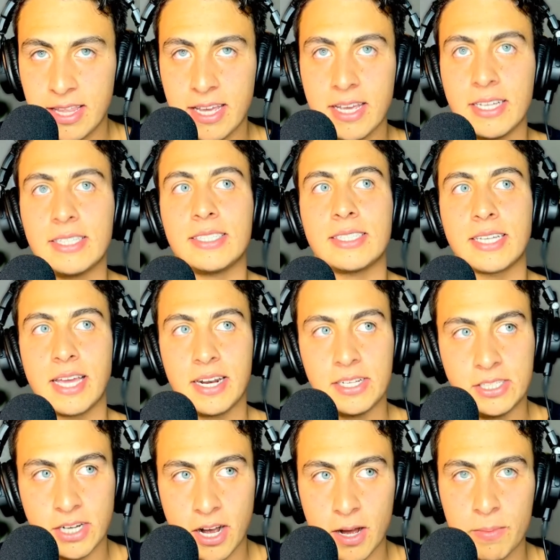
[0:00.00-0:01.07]
this, get a
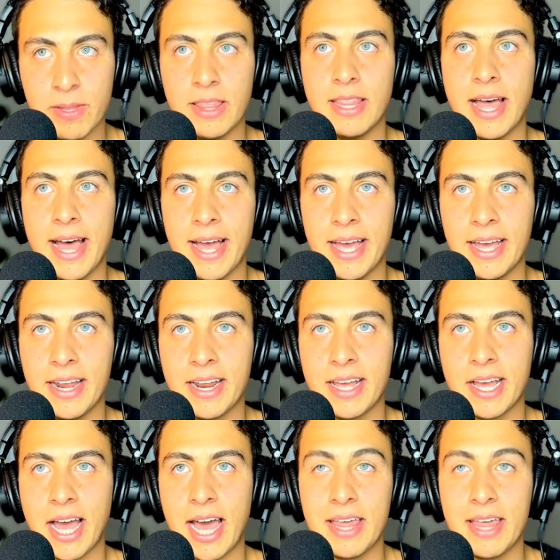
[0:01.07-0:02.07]
job and that.